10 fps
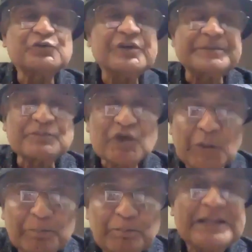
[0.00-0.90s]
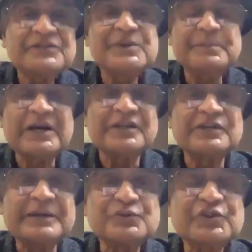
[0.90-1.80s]
shift, compels a
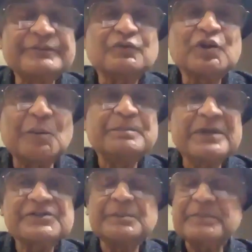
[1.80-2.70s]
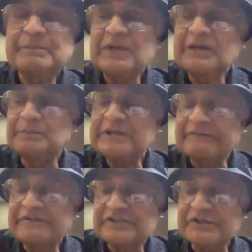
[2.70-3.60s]
paradigm shift, compels a
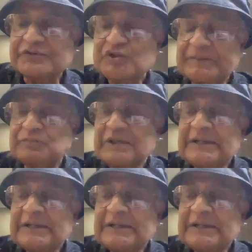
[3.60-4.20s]
metaphysics shift.